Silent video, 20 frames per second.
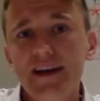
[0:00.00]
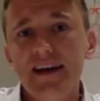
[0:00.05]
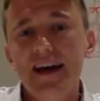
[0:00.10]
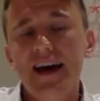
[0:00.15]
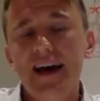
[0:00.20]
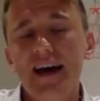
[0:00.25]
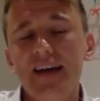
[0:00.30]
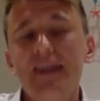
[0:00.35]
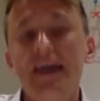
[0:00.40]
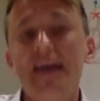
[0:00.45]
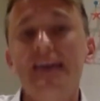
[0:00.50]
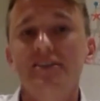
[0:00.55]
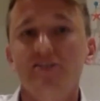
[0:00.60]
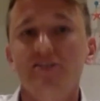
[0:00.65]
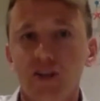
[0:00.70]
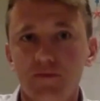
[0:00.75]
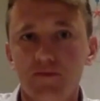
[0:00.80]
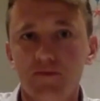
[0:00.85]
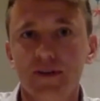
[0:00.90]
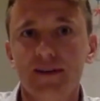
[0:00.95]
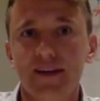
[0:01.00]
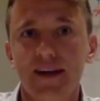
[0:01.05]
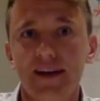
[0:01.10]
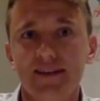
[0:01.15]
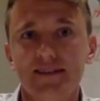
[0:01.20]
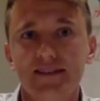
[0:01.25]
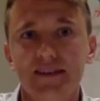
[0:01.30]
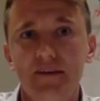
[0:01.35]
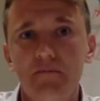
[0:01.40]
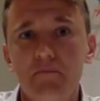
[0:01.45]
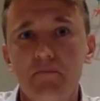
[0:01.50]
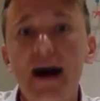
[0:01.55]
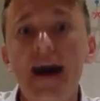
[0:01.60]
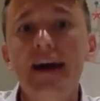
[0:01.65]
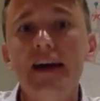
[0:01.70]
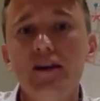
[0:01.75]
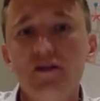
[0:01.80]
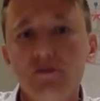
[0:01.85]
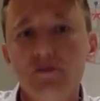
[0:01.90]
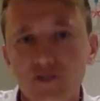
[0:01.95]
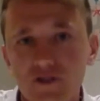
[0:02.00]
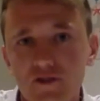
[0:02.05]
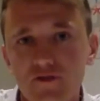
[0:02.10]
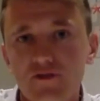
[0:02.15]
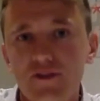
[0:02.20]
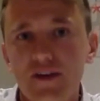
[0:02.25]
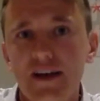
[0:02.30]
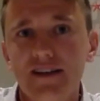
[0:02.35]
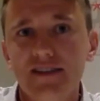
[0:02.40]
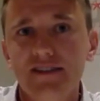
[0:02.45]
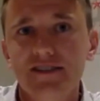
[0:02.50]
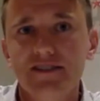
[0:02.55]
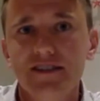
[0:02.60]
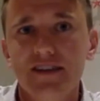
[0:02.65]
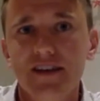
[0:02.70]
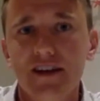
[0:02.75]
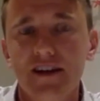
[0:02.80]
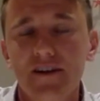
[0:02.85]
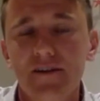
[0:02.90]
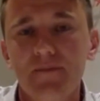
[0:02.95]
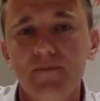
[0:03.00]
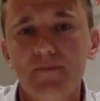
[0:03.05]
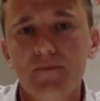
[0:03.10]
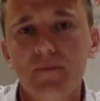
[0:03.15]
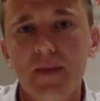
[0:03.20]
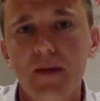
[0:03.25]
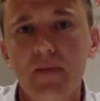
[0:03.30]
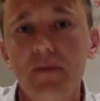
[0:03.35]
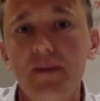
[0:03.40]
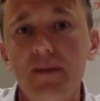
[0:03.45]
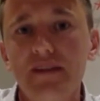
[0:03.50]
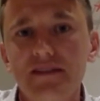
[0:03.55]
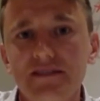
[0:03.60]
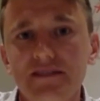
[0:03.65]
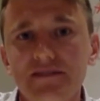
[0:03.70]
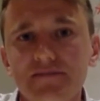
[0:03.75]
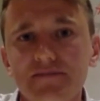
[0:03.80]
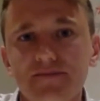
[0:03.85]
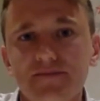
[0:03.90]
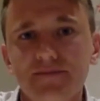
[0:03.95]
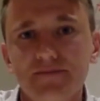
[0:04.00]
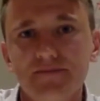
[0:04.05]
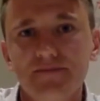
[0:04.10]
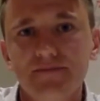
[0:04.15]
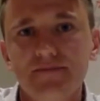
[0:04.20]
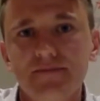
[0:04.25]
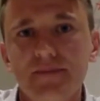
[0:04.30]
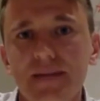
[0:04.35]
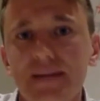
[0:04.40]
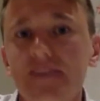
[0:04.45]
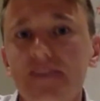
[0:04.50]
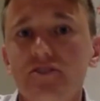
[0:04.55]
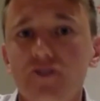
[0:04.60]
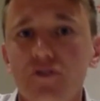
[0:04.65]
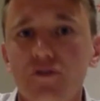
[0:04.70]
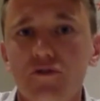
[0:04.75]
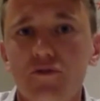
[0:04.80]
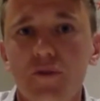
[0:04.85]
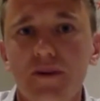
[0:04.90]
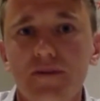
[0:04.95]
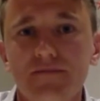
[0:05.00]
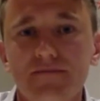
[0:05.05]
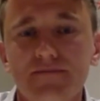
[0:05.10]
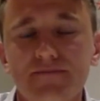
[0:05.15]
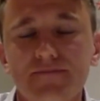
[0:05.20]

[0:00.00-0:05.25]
That is something that Microsoft has built, like the software.